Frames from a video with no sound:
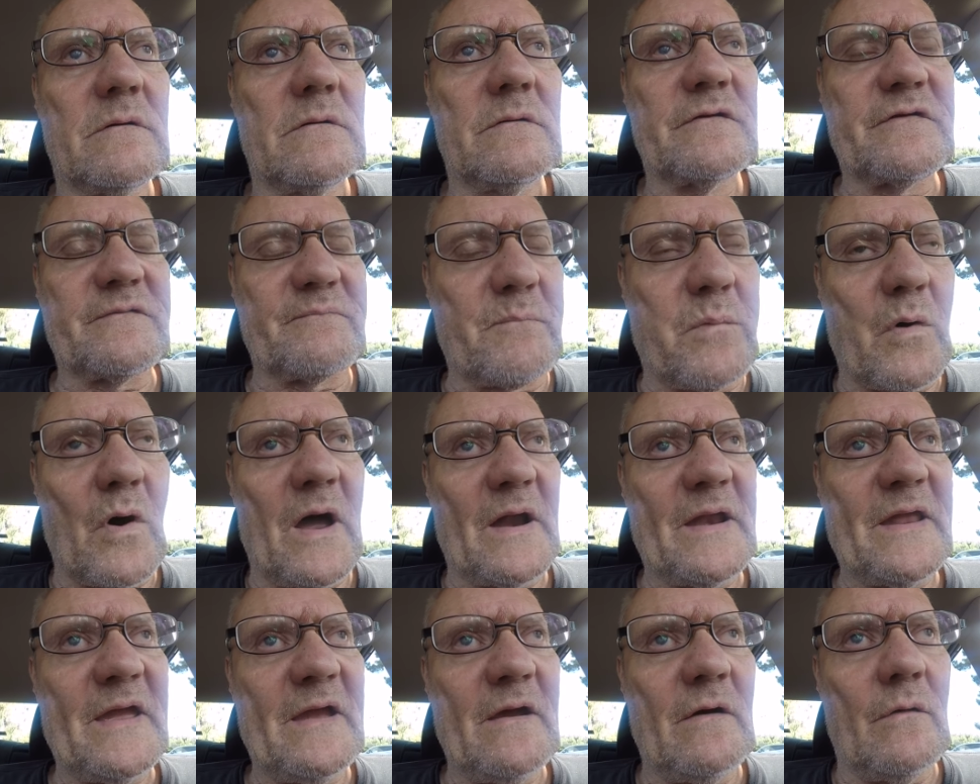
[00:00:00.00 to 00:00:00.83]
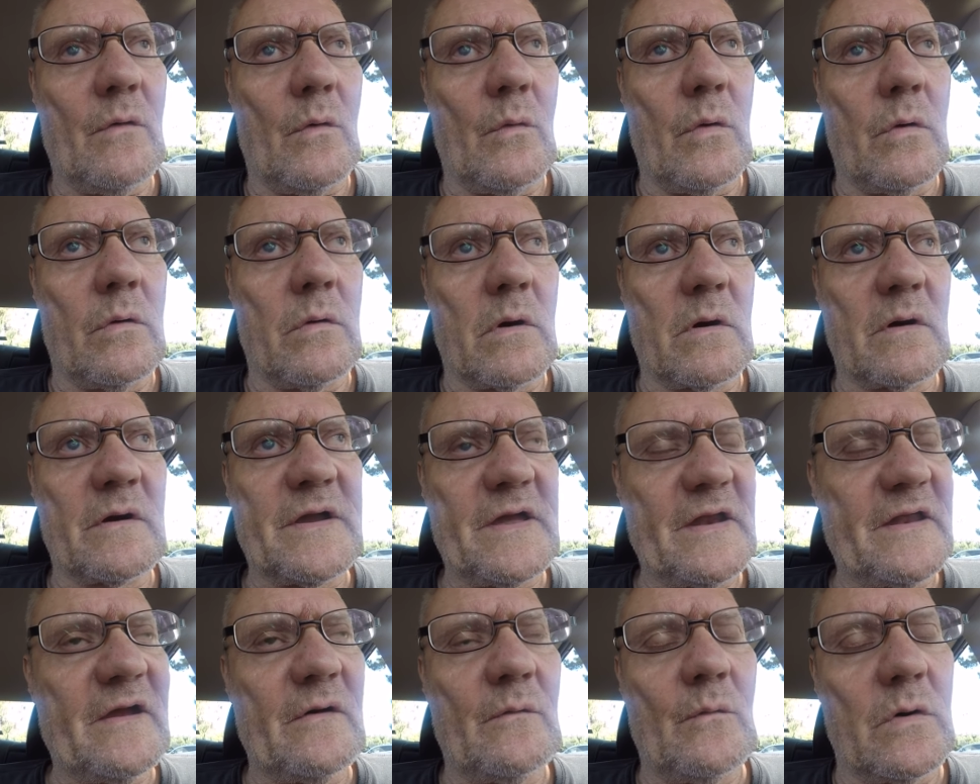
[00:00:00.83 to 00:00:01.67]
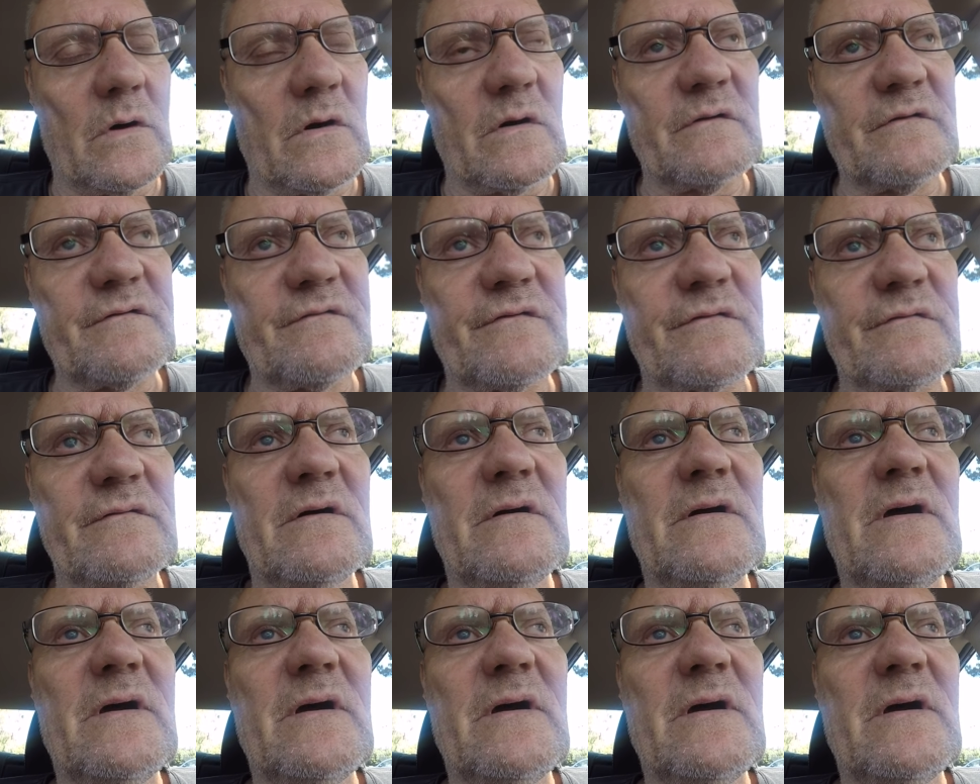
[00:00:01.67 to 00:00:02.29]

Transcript: spreading or getting worse.